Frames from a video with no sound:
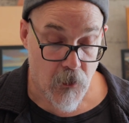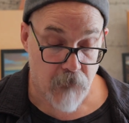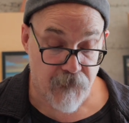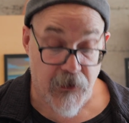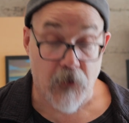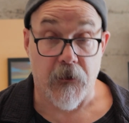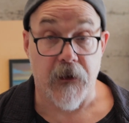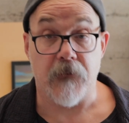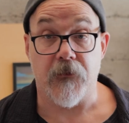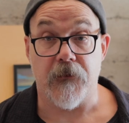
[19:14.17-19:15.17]

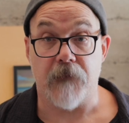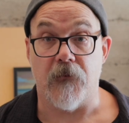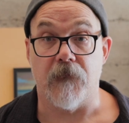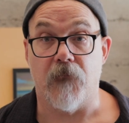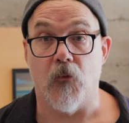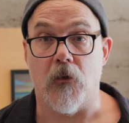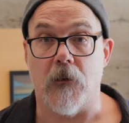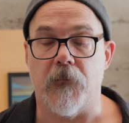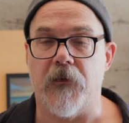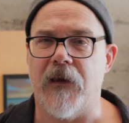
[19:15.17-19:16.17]
vary the different forms.